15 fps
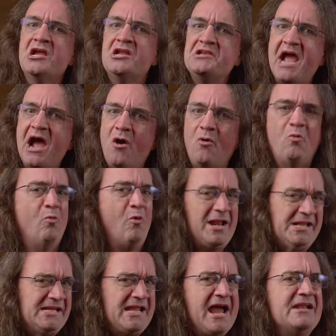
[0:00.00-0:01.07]
Now,
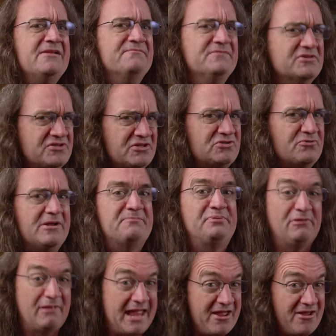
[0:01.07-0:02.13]
what kind of music do we
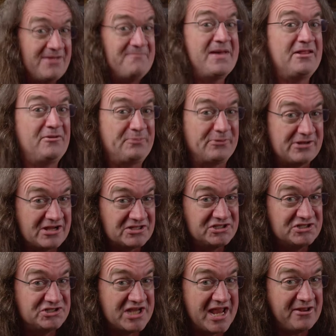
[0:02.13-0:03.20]
play on a metal
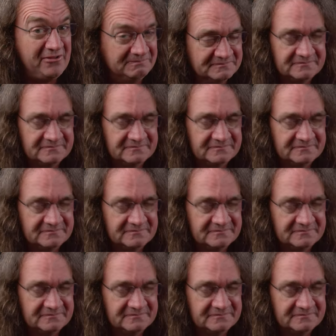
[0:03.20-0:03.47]
production channel?